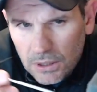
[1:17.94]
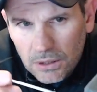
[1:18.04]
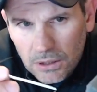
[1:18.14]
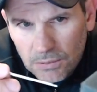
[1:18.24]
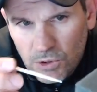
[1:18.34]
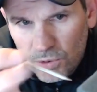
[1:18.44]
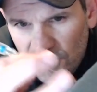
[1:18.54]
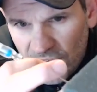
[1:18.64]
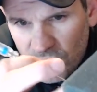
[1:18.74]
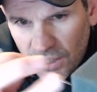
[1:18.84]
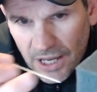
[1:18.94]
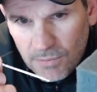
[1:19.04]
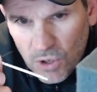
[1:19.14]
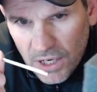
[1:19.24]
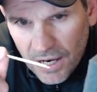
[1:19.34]
you would find your
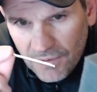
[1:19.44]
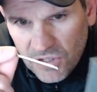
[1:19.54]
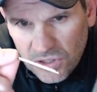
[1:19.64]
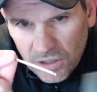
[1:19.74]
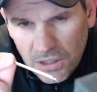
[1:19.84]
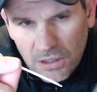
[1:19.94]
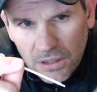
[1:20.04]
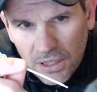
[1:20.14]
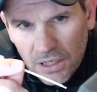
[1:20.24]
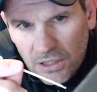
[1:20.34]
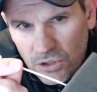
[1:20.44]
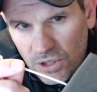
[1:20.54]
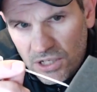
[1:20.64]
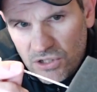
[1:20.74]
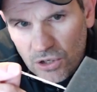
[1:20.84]
landmark, obviously, and you'd
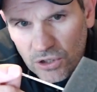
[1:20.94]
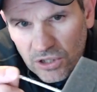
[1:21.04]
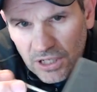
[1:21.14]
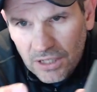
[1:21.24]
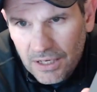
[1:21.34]
insert your needle.